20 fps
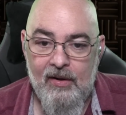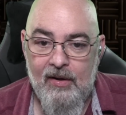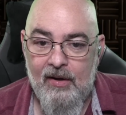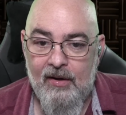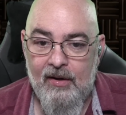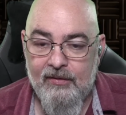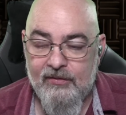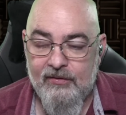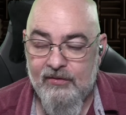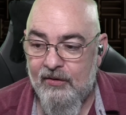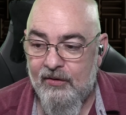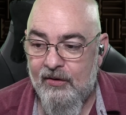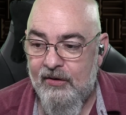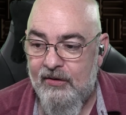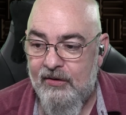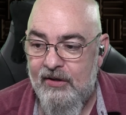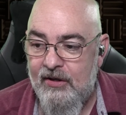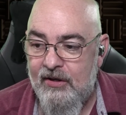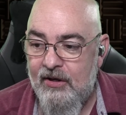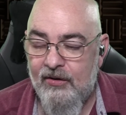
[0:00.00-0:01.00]
so that
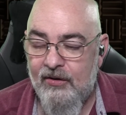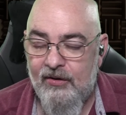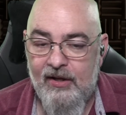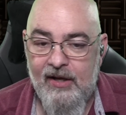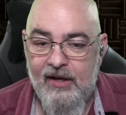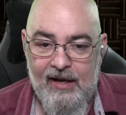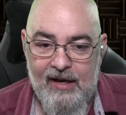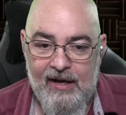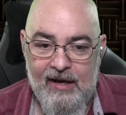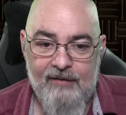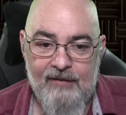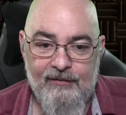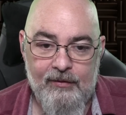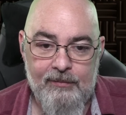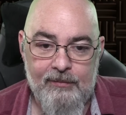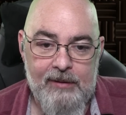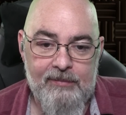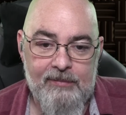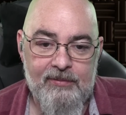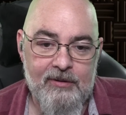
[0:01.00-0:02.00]
nearly half of the
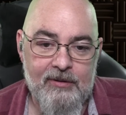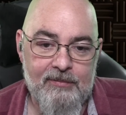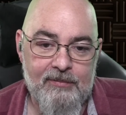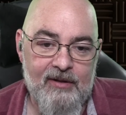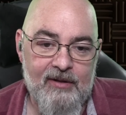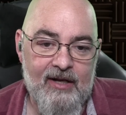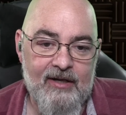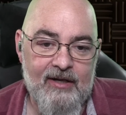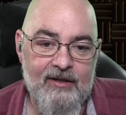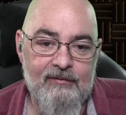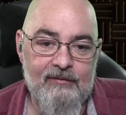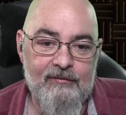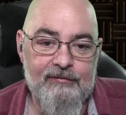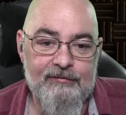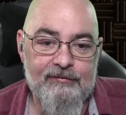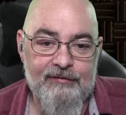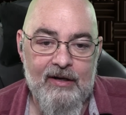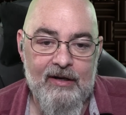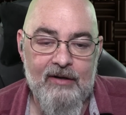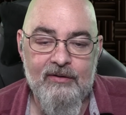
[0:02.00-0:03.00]
people on the planet
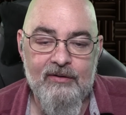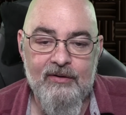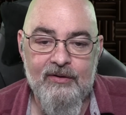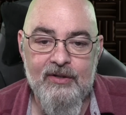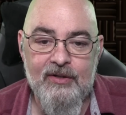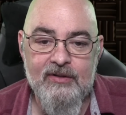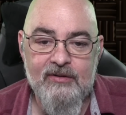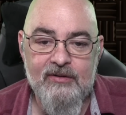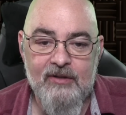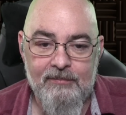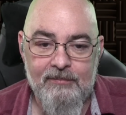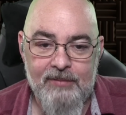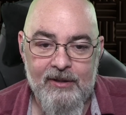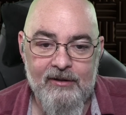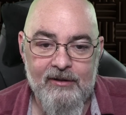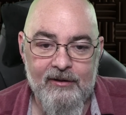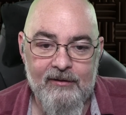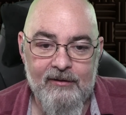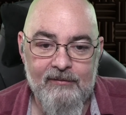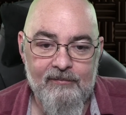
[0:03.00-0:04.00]
found this compelling,